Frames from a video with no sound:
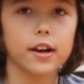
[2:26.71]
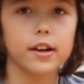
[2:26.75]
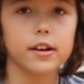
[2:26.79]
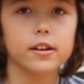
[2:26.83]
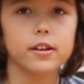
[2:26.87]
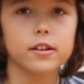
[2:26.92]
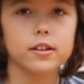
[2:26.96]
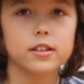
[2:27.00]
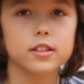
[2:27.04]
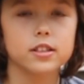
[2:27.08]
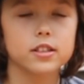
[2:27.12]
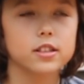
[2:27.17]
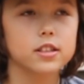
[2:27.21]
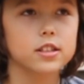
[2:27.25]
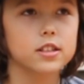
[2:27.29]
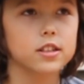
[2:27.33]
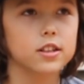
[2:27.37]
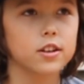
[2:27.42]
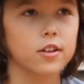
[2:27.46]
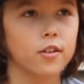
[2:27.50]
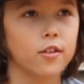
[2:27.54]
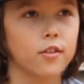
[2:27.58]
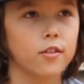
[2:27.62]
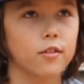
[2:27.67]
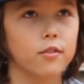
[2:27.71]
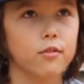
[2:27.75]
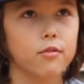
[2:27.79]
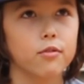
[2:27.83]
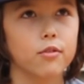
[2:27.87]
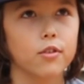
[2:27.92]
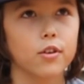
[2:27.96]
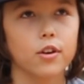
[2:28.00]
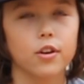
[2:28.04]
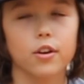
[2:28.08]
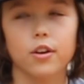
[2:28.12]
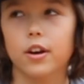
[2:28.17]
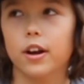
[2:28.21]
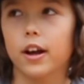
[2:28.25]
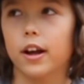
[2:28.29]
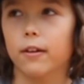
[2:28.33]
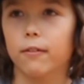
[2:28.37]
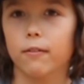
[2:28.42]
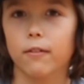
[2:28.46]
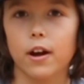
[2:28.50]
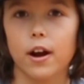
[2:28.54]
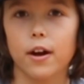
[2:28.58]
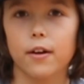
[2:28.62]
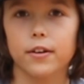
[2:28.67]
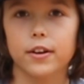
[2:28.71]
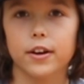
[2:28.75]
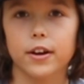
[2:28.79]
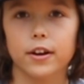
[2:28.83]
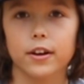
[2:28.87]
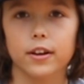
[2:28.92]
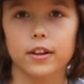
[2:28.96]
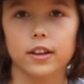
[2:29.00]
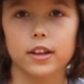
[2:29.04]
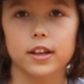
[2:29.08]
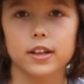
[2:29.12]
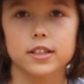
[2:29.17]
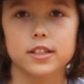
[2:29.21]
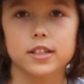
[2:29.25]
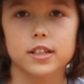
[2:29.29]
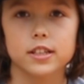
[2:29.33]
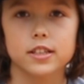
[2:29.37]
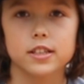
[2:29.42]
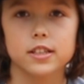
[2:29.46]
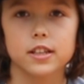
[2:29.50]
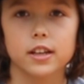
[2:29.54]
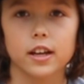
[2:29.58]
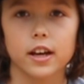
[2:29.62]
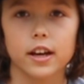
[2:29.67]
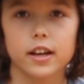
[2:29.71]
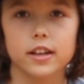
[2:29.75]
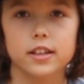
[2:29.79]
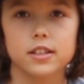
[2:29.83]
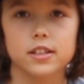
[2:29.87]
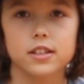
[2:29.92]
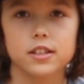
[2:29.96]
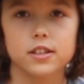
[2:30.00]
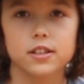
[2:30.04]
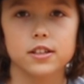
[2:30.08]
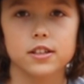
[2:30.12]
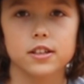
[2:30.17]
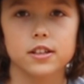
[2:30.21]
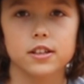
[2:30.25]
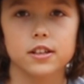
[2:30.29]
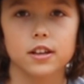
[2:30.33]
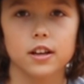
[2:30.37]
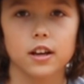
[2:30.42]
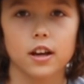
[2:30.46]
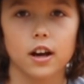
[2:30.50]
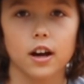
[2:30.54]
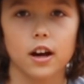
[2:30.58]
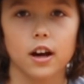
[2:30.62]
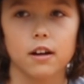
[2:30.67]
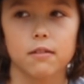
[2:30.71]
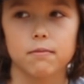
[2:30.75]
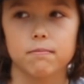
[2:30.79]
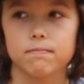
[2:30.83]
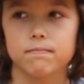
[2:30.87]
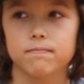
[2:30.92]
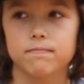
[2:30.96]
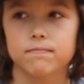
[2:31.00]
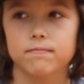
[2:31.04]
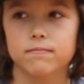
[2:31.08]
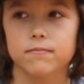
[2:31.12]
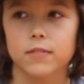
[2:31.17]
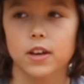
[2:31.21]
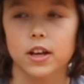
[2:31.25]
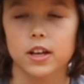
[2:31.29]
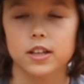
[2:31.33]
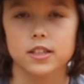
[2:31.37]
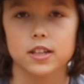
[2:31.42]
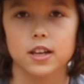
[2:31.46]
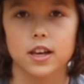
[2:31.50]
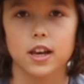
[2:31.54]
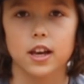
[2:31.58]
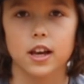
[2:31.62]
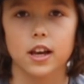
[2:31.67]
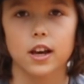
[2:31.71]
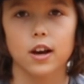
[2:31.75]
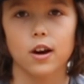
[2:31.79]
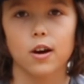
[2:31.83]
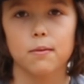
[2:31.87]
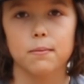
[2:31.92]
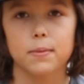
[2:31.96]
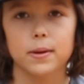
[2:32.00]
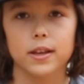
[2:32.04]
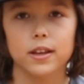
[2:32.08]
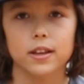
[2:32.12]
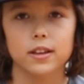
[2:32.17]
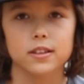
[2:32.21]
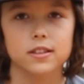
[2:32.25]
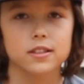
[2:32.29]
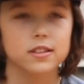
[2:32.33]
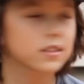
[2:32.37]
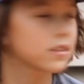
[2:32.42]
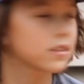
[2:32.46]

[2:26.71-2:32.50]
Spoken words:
noticed for around here at least it's nice because it can go up hills